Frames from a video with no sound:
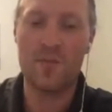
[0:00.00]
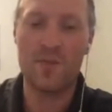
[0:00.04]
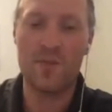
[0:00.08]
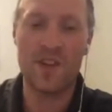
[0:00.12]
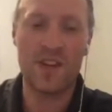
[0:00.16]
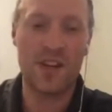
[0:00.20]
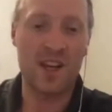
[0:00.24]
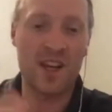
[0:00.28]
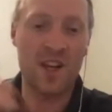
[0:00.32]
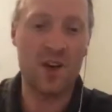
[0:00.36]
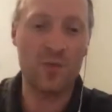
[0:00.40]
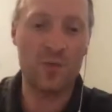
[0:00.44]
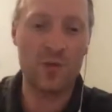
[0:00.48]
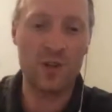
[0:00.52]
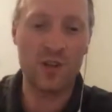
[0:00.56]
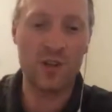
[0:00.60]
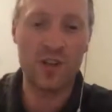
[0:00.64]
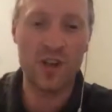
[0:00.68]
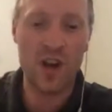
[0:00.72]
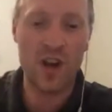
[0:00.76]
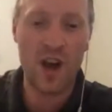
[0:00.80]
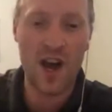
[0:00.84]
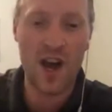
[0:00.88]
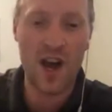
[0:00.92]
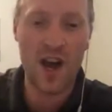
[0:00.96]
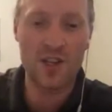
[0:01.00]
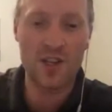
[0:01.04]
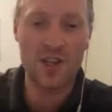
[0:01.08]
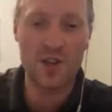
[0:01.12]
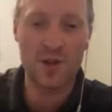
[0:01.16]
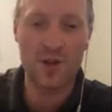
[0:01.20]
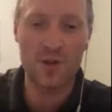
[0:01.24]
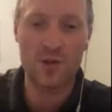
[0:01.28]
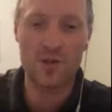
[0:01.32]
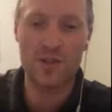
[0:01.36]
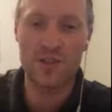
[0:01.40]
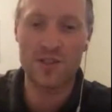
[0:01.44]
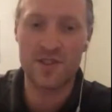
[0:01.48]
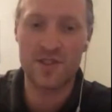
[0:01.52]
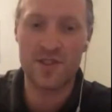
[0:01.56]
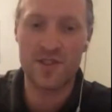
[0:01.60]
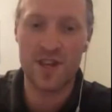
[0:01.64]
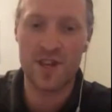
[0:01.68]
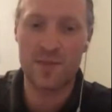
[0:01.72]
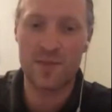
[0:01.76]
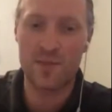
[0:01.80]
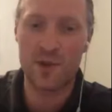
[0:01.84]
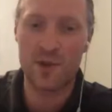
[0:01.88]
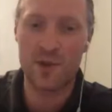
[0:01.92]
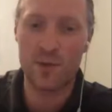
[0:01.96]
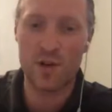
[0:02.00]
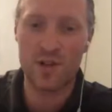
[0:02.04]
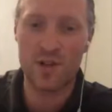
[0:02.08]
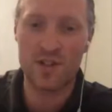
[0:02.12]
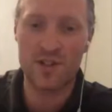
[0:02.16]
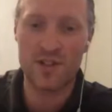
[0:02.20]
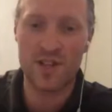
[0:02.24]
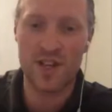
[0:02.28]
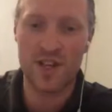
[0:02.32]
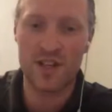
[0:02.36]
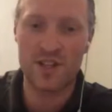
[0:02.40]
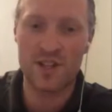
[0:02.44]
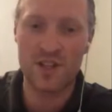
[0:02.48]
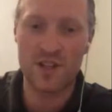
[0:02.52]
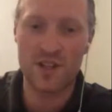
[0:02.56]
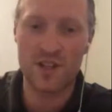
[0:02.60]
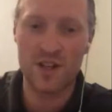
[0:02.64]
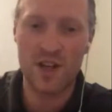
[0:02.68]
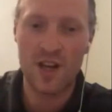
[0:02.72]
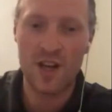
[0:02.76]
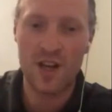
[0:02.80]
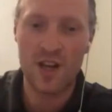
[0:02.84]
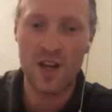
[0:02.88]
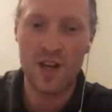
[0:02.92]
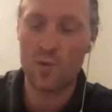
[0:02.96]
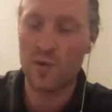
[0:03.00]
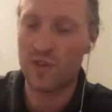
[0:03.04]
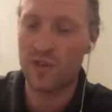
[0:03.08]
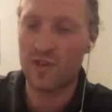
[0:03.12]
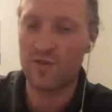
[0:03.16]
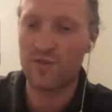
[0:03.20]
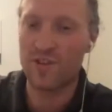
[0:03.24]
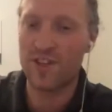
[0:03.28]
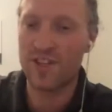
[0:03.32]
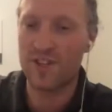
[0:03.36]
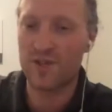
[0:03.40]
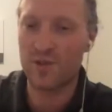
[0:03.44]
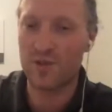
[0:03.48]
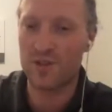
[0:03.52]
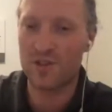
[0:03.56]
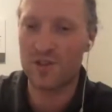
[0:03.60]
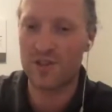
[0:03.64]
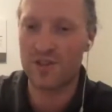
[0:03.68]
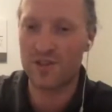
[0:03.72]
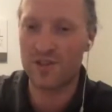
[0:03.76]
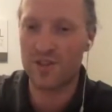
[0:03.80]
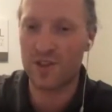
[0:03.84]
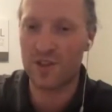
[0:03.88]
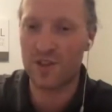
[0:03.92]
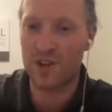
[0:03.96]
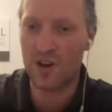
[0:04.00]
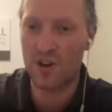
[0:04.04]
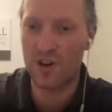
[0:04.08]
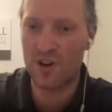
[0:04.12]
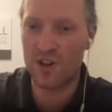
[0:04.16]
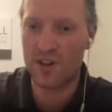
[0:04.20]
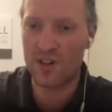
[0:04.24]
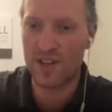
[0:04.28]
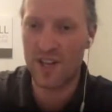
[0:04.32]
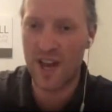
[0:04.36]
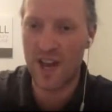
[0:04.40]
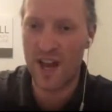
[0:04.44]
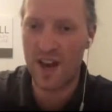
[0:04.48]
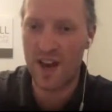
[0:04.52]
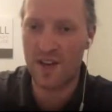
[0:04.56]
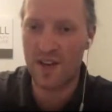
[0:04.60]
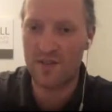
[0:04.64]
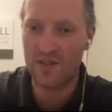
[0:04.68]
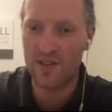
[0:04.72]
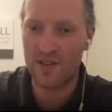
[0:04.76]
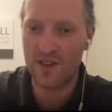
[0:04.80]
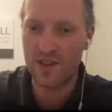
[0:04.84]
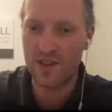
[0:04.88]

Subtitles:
They can help you guide you to set up your workstation with the resources you currently have.